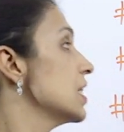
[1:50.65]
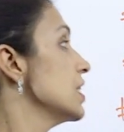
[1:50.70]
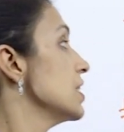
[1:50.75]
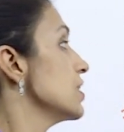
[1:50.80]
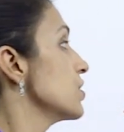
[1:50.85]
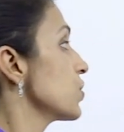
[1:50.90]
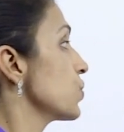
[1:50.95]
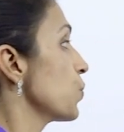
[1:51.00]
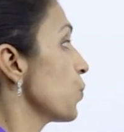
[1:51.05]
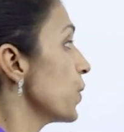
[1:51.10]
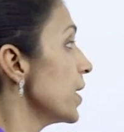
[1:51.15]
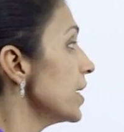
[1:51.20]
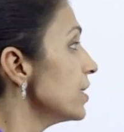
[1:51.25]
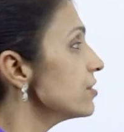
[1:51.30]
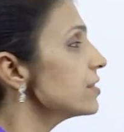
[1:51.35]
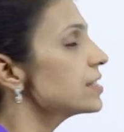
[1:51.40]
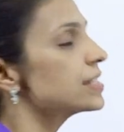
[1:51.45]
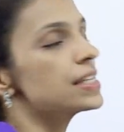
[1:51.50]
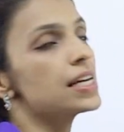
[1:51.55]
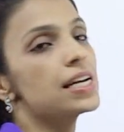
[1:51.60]
So the way
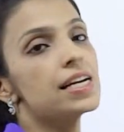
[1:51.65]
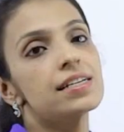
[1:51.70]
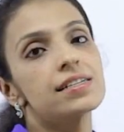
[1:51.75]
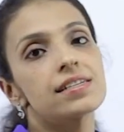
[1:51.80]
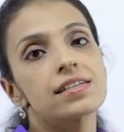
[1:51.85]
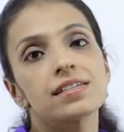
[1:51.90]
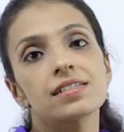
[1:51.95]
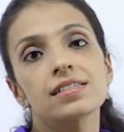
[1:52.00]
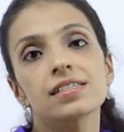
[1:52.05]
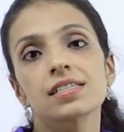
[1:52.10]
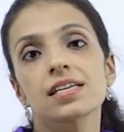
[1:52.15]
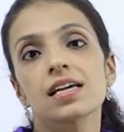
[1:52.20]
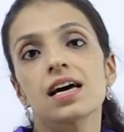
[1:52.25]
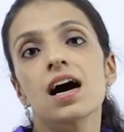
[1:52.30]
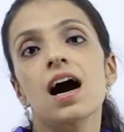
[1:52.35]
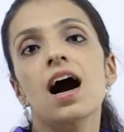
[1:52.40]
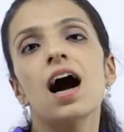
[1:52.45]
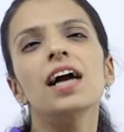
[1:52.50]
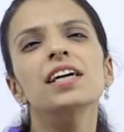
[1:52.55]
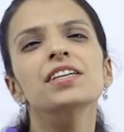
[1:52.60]
to say it is,
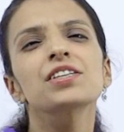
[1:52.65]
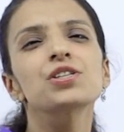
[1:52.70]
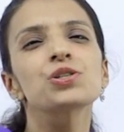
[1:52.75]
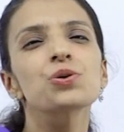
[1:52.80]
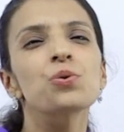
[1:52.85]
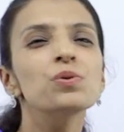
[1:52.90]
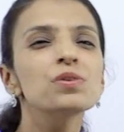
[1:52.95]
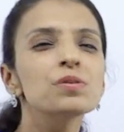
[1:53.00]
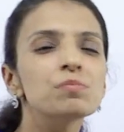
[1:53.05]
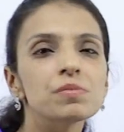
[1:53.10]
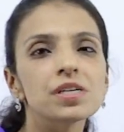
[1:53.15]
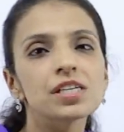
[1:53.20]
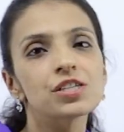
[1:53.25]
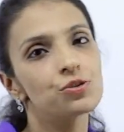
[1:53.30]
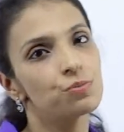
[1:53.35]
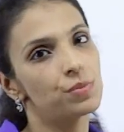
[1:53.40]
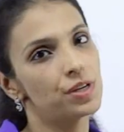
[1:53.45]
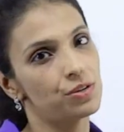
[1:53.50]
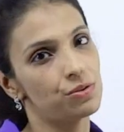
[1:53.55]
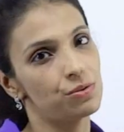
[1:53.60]
I don't mean
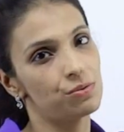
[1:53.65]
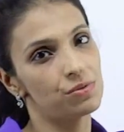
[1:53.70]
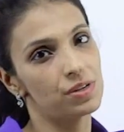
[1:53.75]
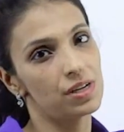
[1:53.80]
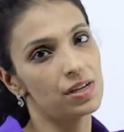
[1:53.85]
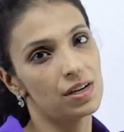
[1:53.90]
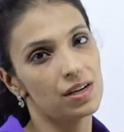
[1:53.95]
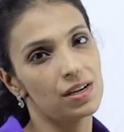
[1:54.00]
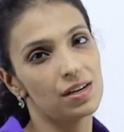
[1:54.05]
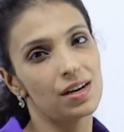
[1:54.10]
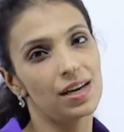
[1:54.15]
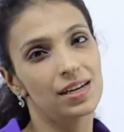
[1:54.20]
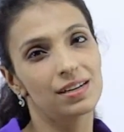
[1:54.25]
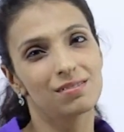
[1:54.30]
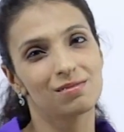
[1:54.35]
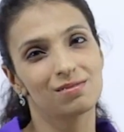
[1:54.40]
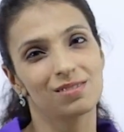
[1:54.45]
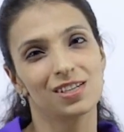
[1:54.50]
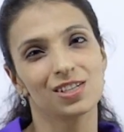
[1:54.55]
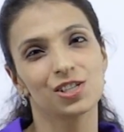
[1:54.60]
to be rude. Like,
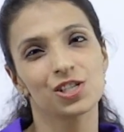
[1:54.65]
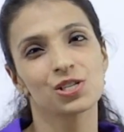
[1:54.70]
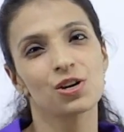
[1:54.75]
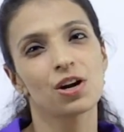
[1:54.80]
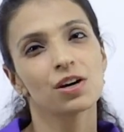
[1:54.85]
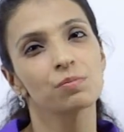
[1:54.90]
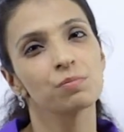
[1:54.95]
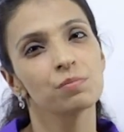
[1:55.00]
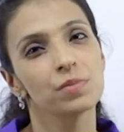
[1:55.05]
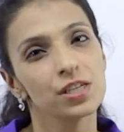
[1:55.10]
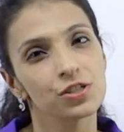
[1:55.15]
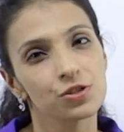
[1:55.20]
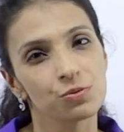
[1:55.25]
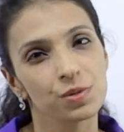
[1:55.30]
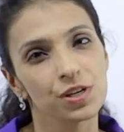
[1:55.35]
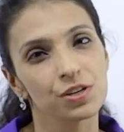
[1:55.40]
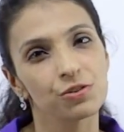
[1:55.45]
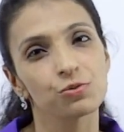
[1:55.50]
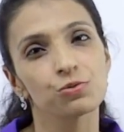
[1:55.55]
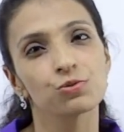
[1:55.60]
it's not me to
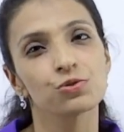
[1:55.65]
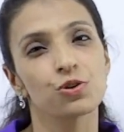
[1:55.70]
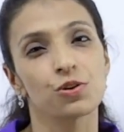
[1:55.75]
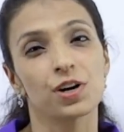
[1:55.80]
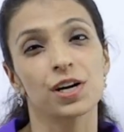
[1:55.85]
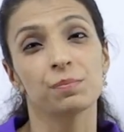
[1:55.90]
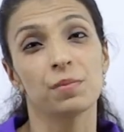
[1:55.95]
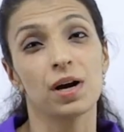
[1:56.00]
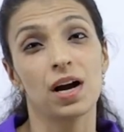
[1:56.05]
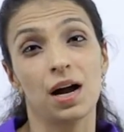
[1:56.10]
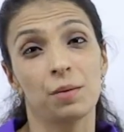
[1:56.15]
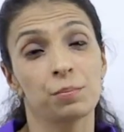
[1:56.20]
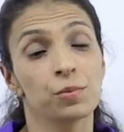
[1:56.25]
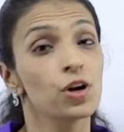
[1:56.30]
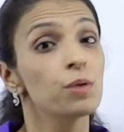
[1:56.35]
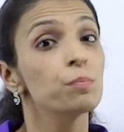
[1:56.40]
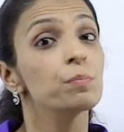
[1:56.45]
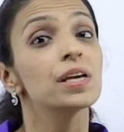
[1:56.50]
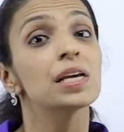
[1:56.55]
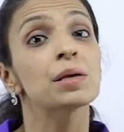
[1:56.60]
be rude, or I'm
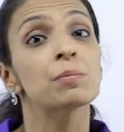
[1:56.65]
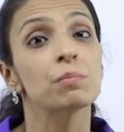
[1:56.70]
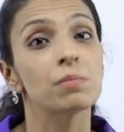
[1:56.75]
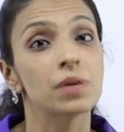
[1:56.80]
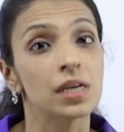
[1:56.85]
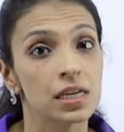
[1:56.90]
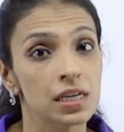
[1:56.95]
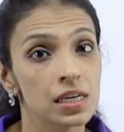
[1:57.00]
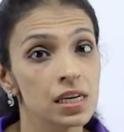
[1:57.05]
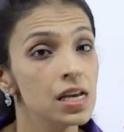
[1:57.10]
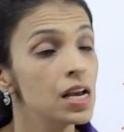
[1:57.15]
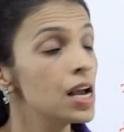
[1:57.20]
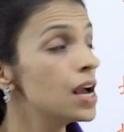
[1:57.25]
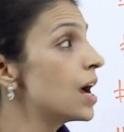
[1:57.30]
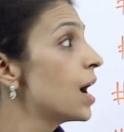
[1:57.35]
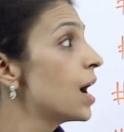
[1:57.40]
not being mean,